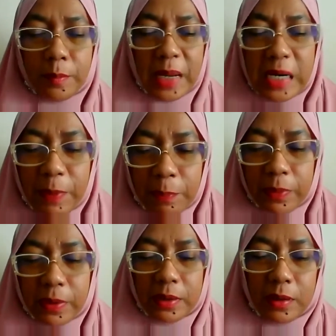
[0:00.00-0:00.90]
many
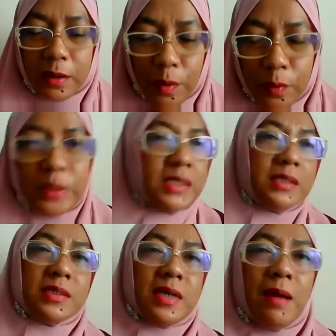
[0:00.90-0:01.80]
people
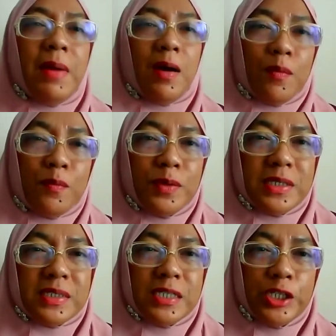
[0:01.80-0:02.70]
always come out with
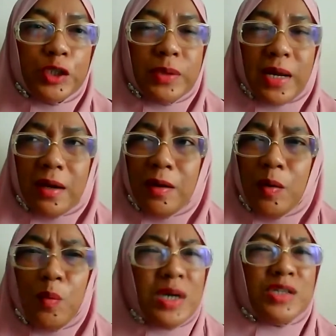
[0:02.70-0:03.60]
this issue that
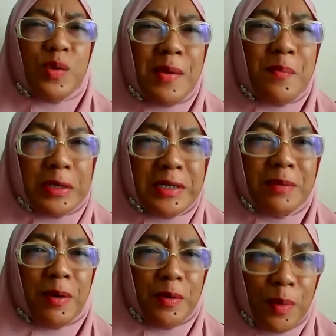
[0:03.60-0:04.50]
what's so important
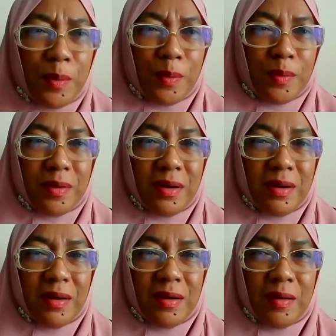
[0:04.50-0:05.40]
about law?
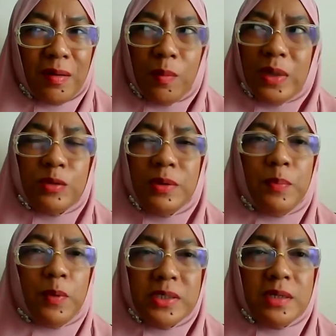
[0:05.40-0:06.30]
What's so
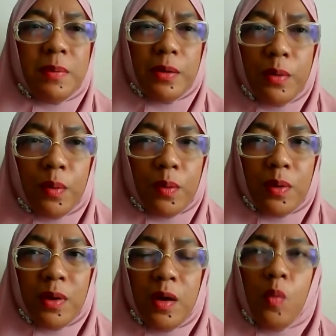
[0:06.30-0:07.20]
important about
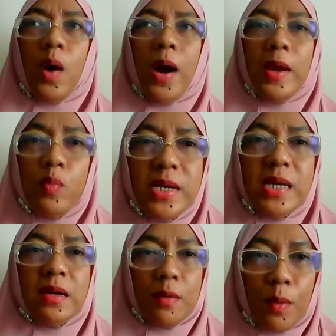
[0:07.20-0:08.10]
law? why we
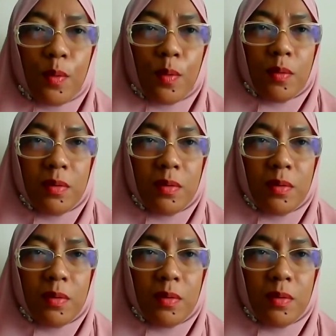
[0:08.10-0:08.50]
need law